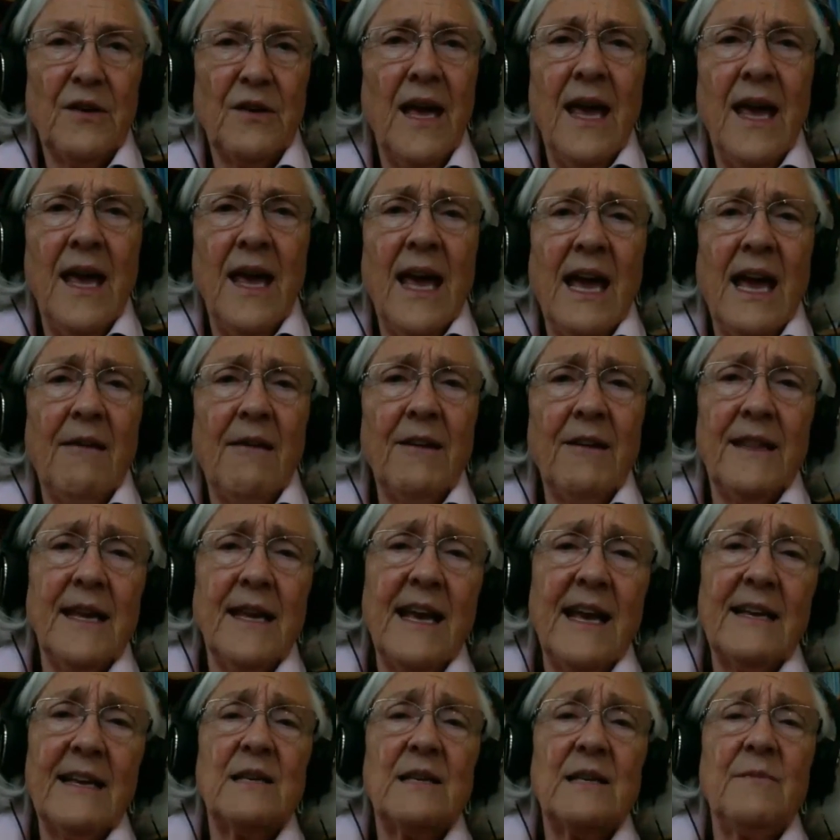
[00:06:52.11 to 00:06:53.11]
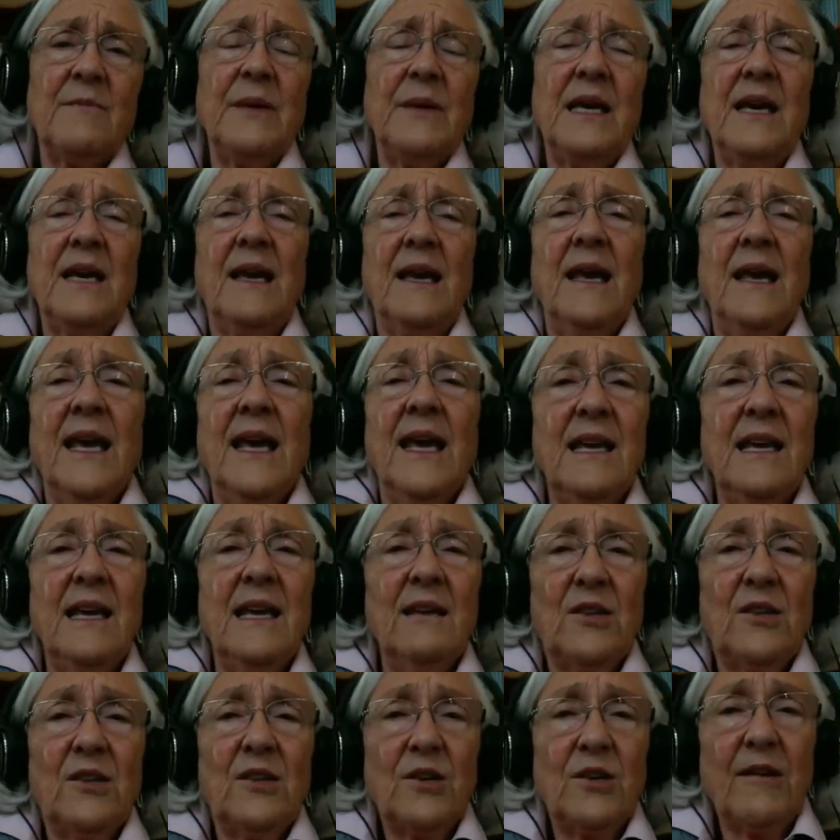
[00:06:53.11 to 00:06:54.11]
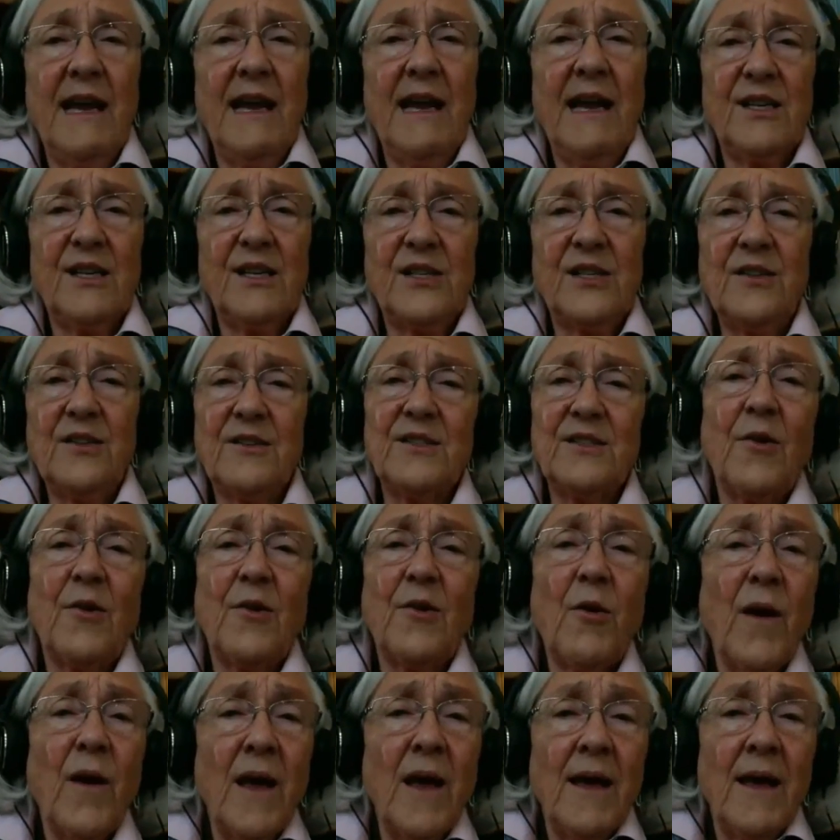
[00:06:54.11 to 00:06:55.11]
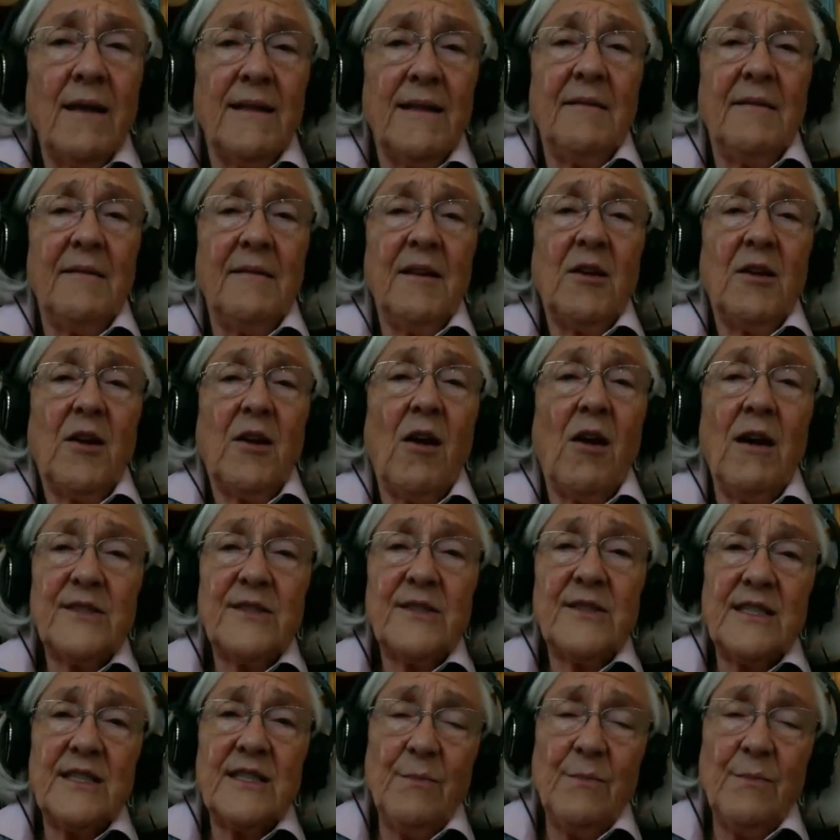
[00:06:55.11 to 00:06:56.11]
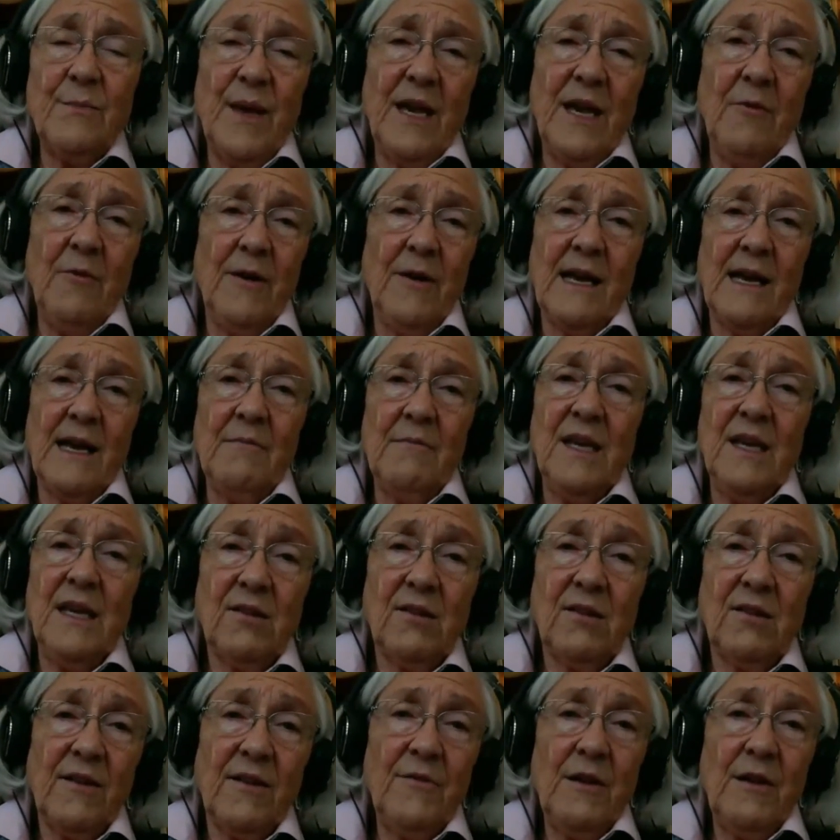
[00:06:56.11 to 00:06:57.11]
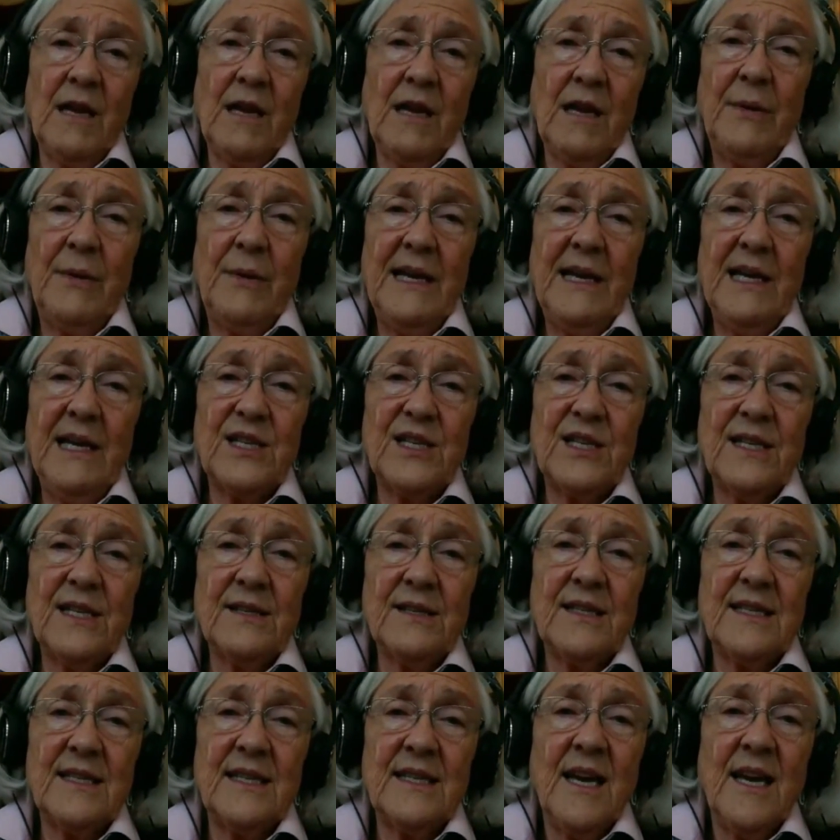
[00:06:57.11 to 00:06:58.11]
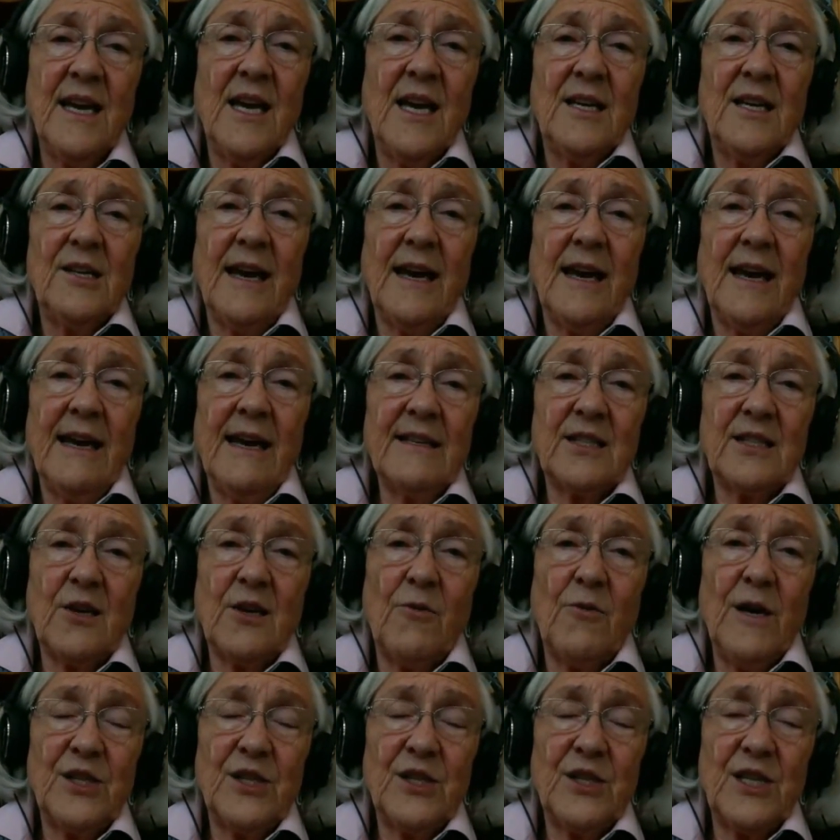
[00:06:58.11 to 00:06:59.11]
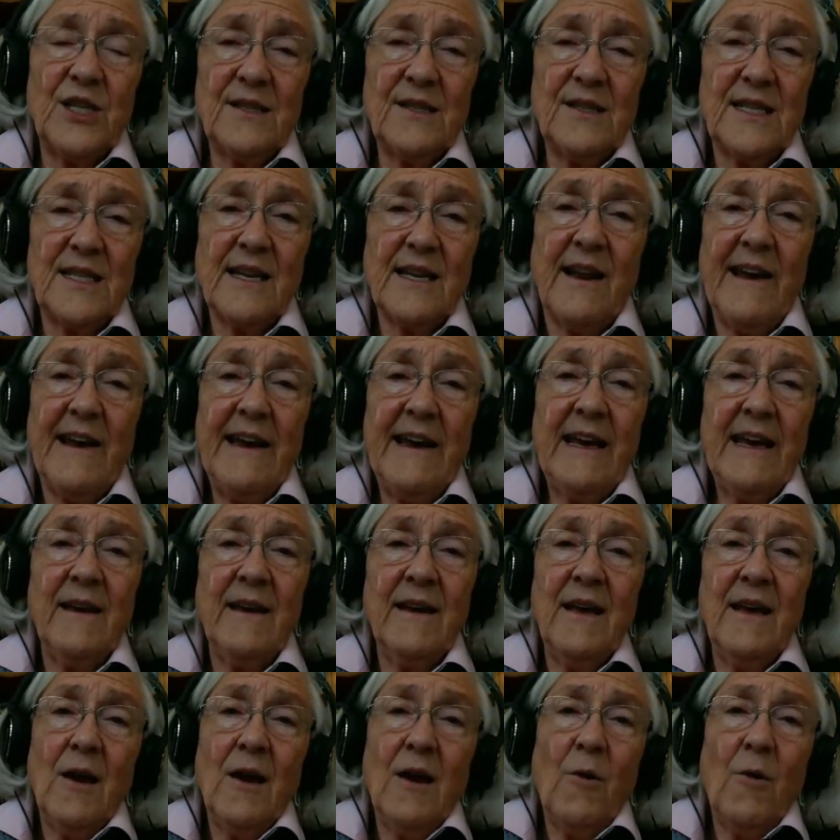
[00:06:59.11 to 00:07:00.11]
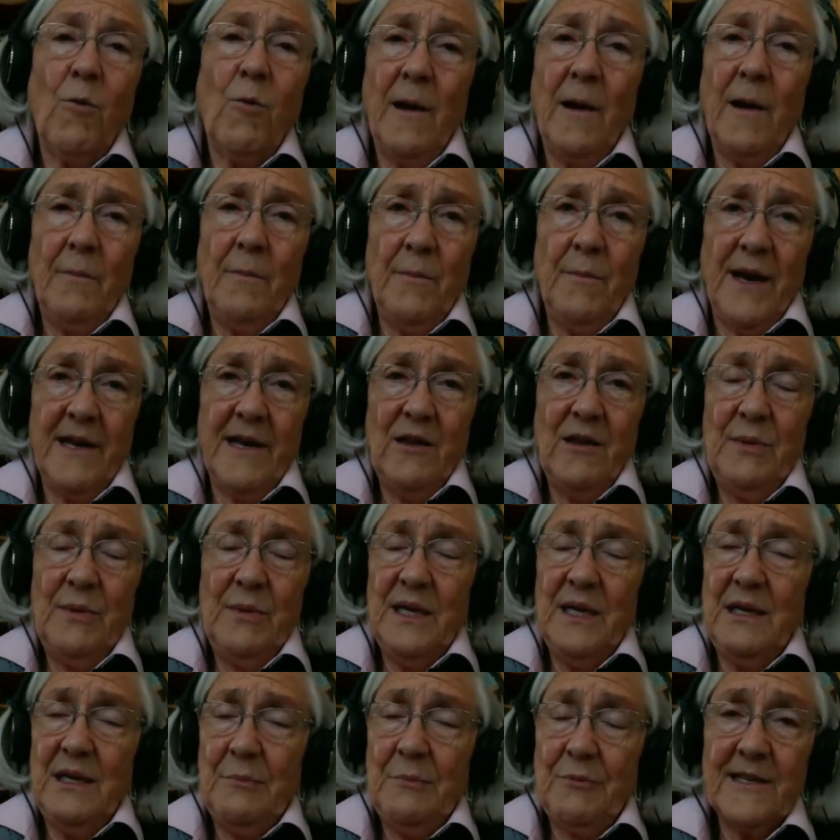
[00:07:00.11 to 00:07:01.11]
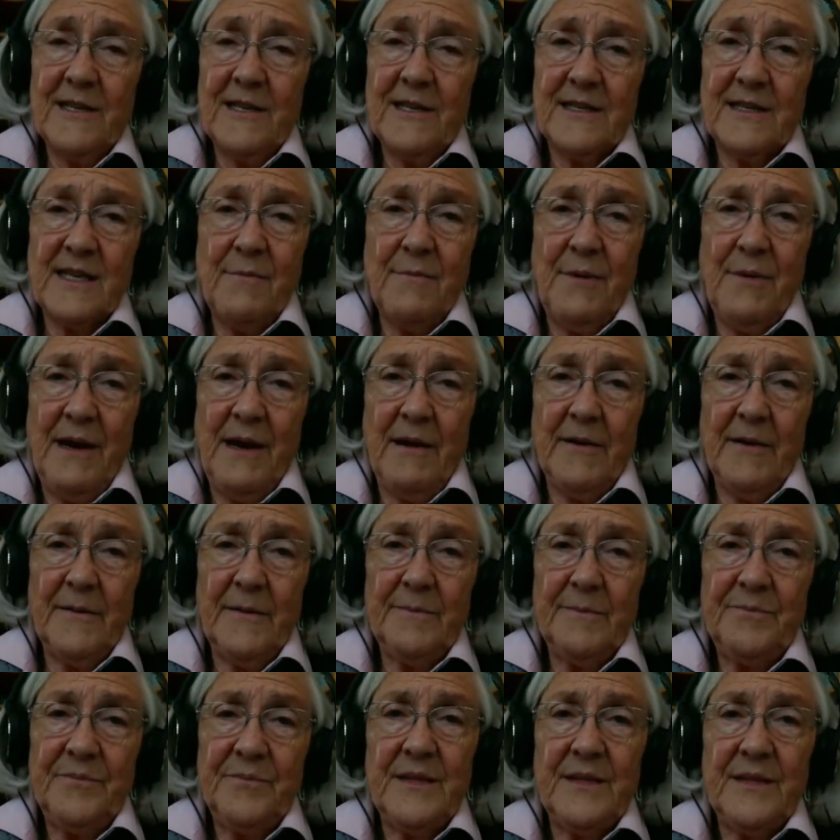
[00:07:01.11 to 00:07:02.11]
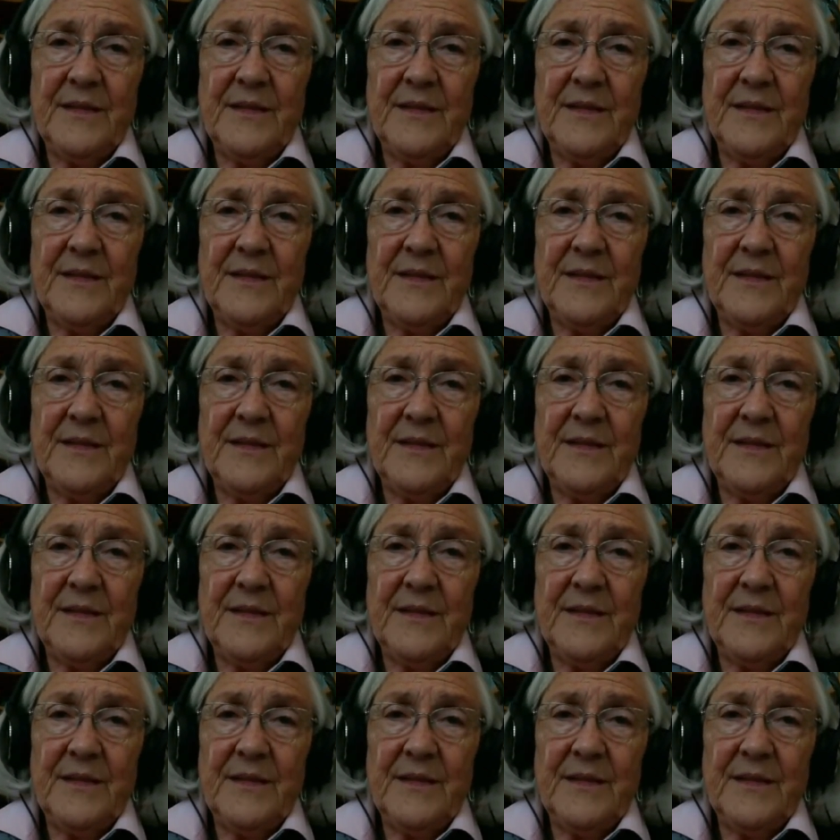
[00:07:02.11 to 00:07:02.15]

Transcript: So everything has to be interactional. So that causes me, when I'm interviewing patients, to ask questions like, what might you be depressed about?